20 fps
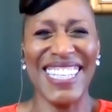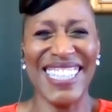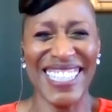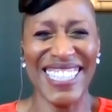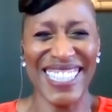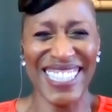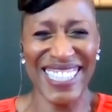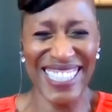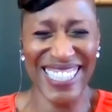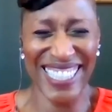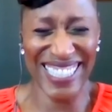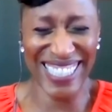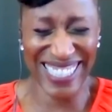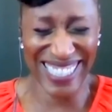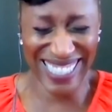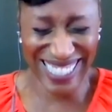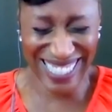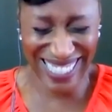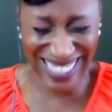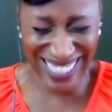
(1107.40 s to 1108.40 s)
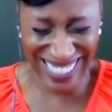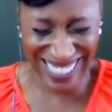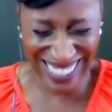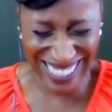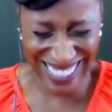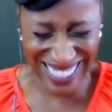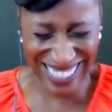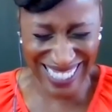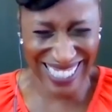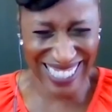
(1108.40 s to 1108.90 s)

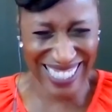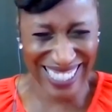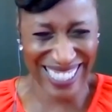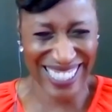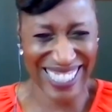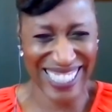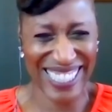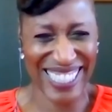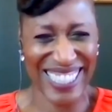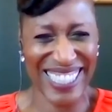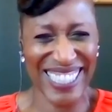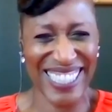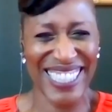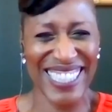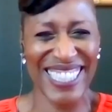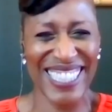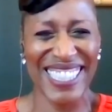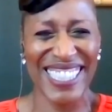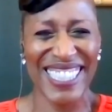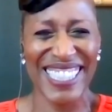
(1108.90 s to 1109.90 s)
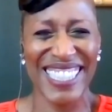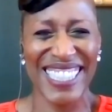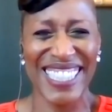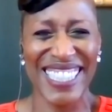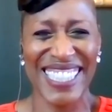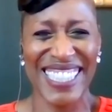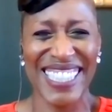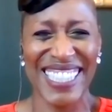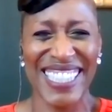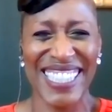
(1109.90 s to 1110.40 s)

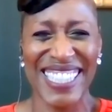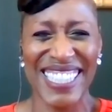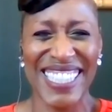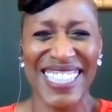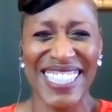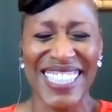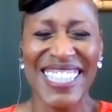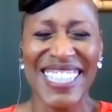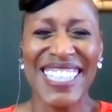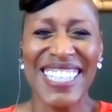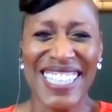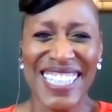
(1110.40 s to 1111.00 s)
(not speaking)